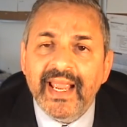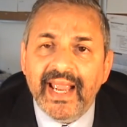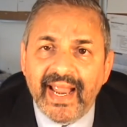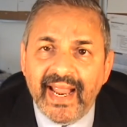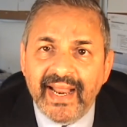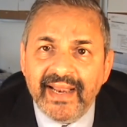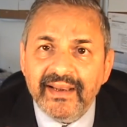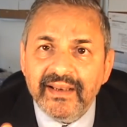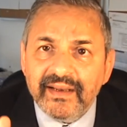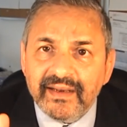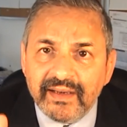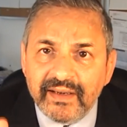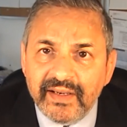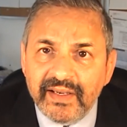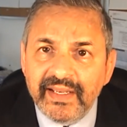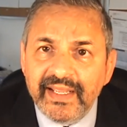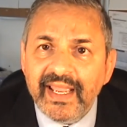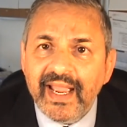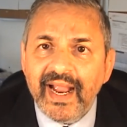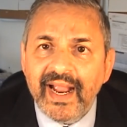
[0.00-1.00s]
and
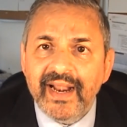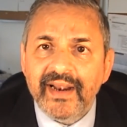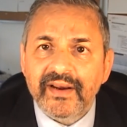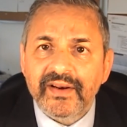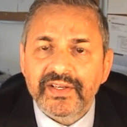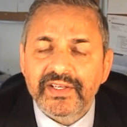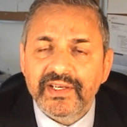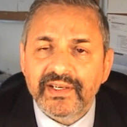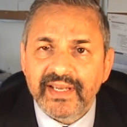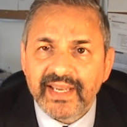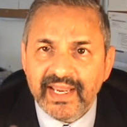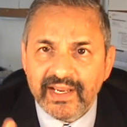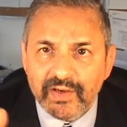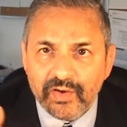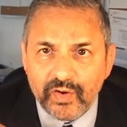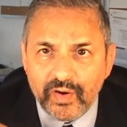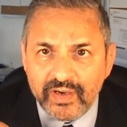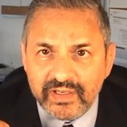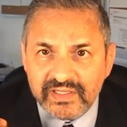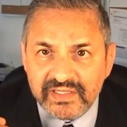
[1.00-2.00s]
dehydration can
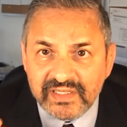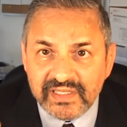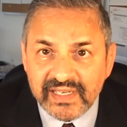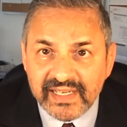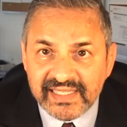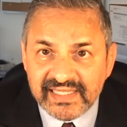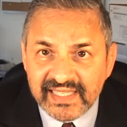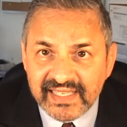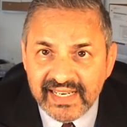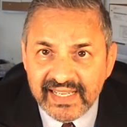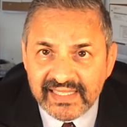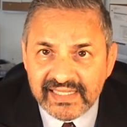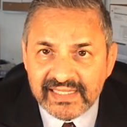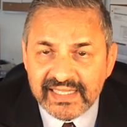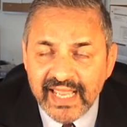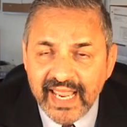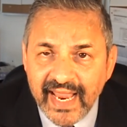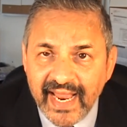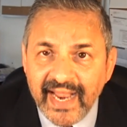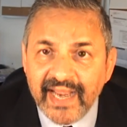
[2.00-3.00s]
cause dizziness
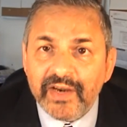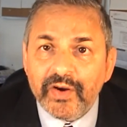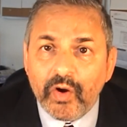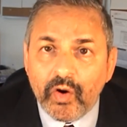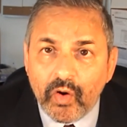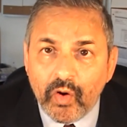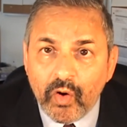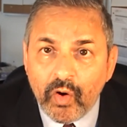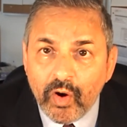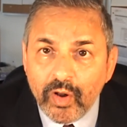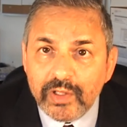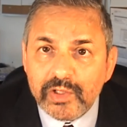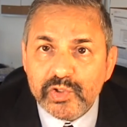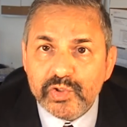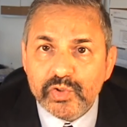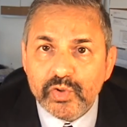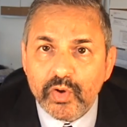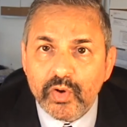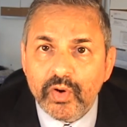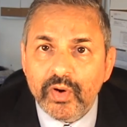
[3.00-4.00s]
and
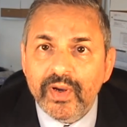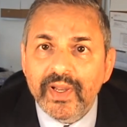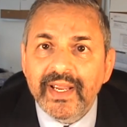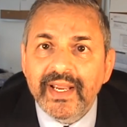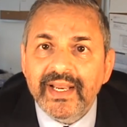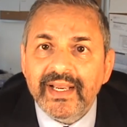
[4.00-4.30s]
also